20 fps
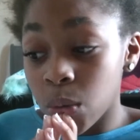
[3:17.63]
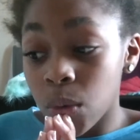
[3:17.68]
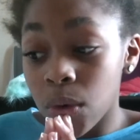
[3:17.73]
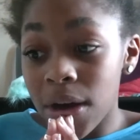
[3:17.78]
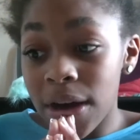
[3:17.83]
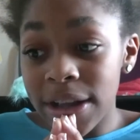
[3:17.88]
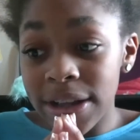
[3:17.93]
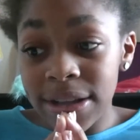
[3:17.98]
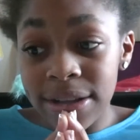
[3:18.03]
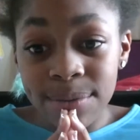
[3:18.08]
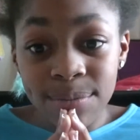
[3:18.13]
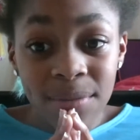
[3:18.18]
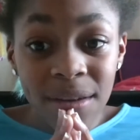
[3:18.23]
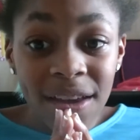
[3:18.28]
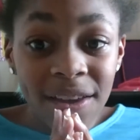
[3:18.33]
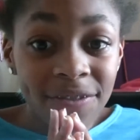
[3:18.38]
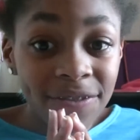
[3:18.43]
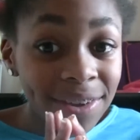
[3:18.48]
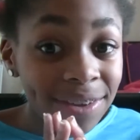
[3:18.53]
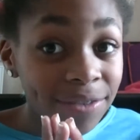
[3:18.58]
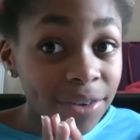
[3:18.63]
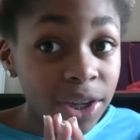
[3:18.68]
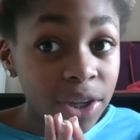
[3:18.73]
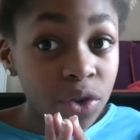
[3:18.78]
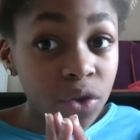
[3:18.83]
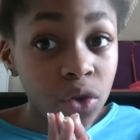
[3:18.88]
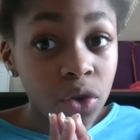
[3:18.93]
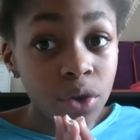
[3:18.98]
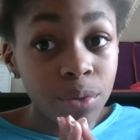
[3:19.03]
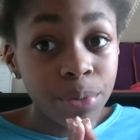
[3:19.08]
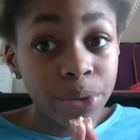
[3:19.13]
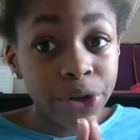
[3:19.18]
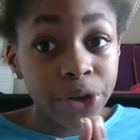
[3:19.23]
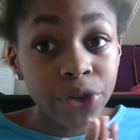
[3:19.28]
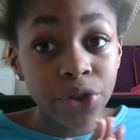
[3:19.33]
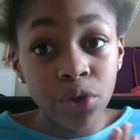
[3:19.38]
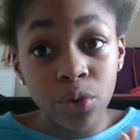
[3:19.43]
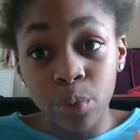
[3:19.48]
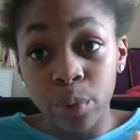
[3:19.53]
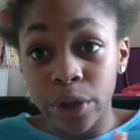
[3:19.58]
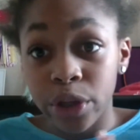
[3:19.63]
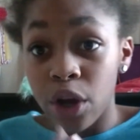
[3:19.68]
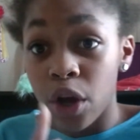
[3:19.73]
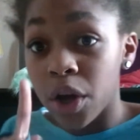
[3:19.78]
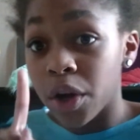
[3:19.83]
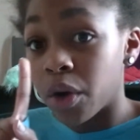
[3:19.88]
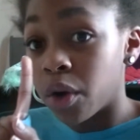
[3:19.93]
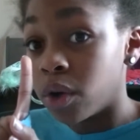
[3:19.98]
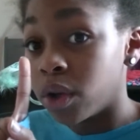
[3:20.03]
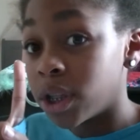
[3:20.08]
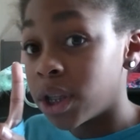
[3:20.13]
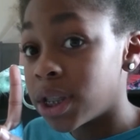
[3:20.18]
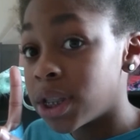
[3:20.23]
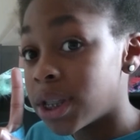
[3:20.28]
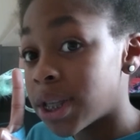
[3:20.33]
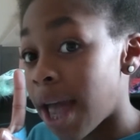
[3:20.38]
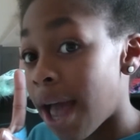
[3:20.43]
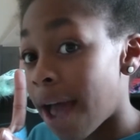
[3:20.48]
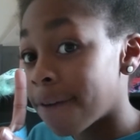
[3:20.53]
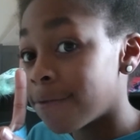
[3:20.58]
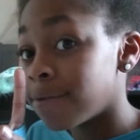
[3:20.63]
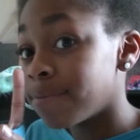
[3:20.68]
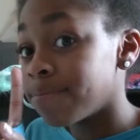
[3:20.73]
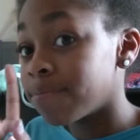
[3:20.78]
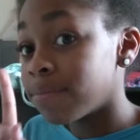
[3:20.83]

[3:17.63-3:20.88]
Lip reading: watch my favorite YouTubers, which are Cole and Saf,